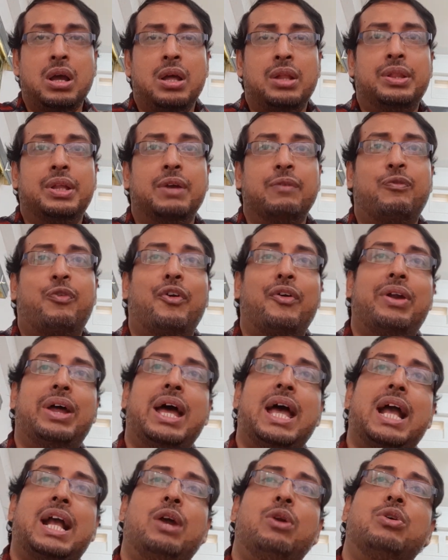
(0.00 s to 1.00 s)
Then for
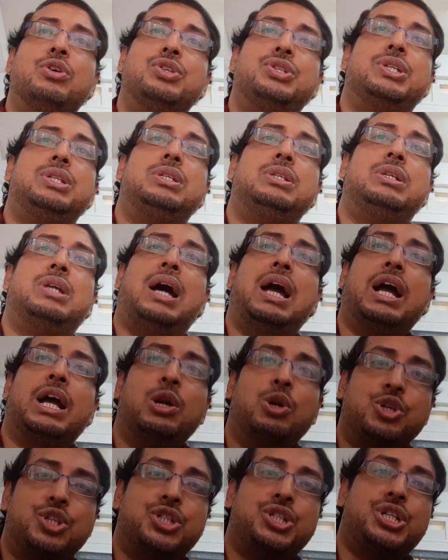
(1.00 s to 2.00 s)

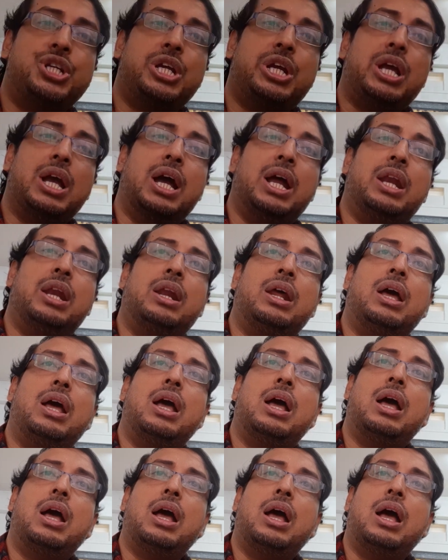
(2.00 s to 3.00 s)
diagnostic and
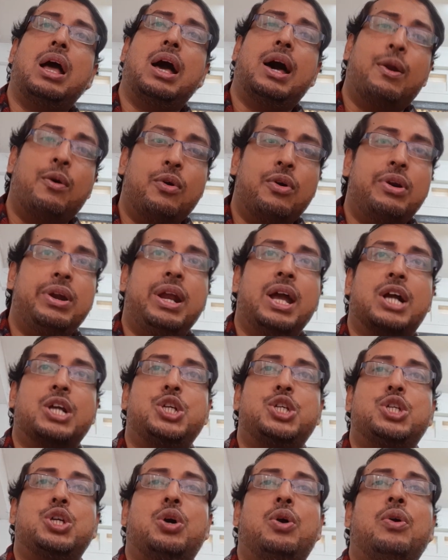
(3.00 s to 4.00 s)
error
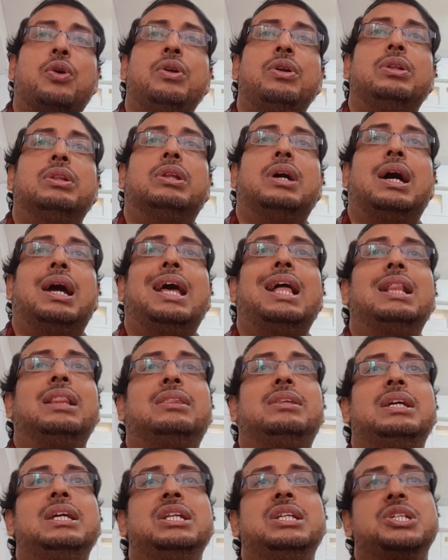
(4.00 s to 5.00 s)
reduction, the health
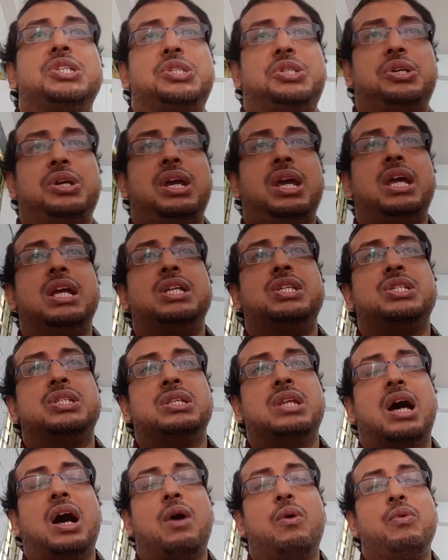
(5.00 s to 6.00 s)
industry is
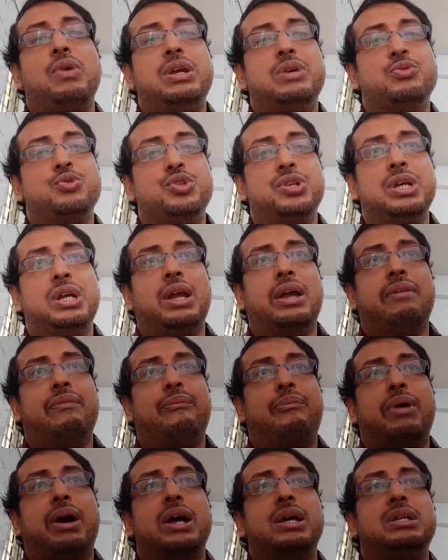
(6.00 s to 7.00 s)
now using a
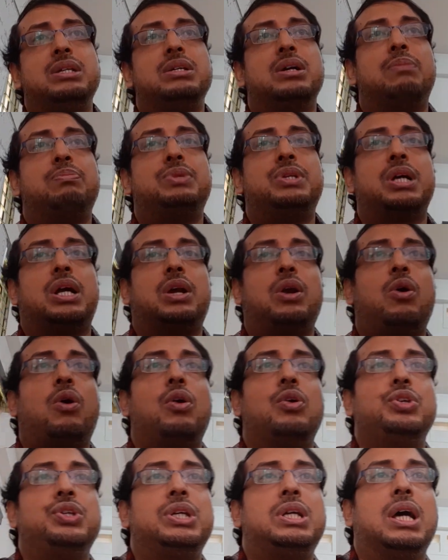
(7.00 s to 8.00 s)
variety of
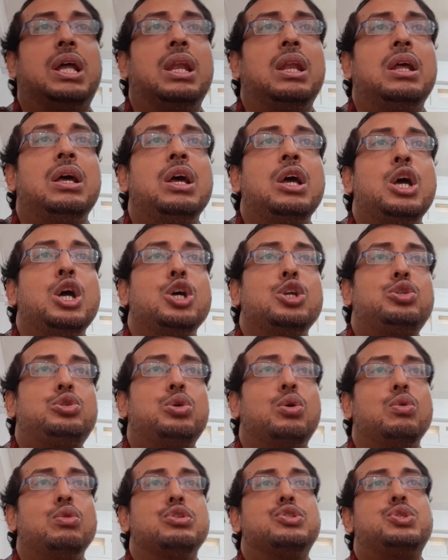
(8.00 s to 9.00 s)
technological
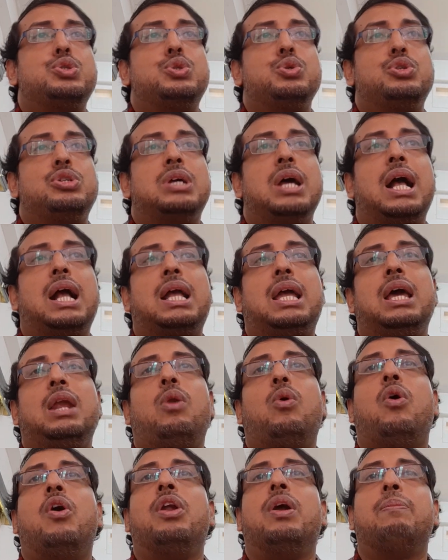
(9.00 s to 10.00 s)
tools to tackle
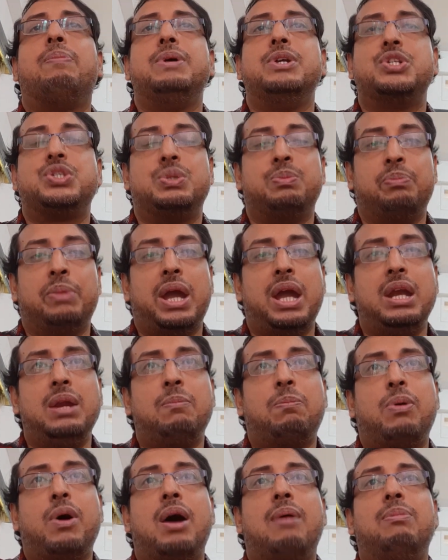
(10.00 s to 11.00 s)
one of its main
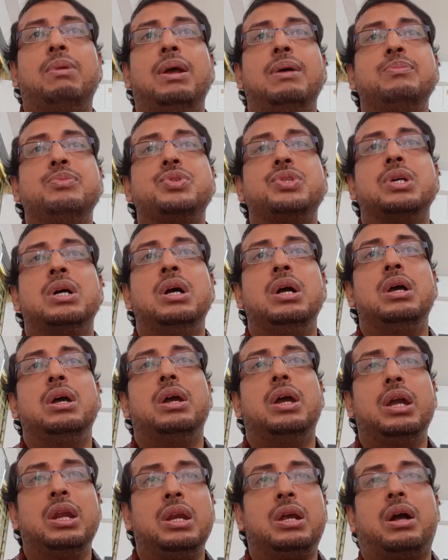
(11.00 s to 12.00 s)
problems,
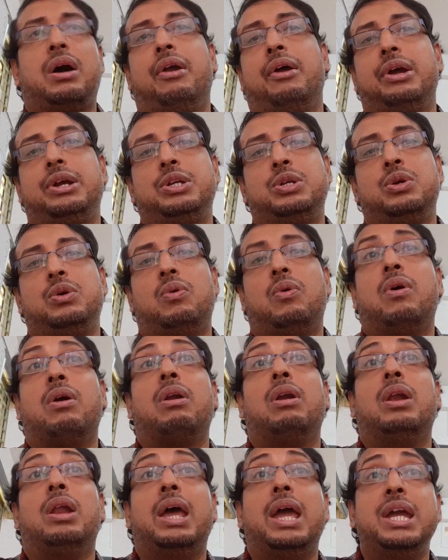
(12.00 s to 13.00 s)
incorrect or
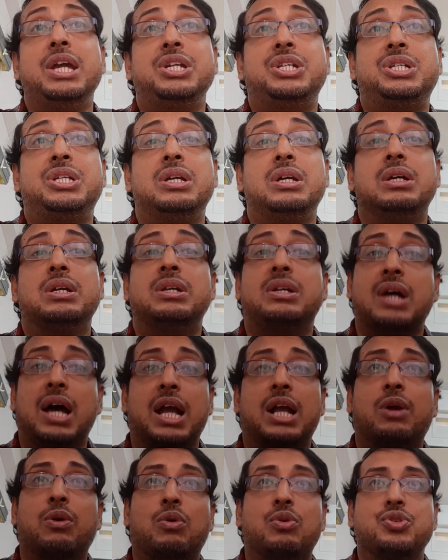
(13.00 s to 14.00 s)
late
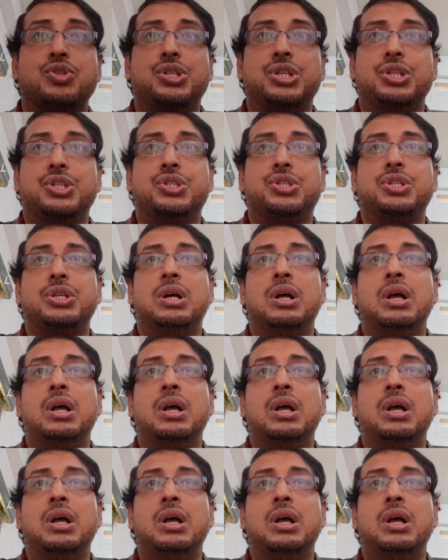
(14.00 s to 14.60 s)
diagnosis.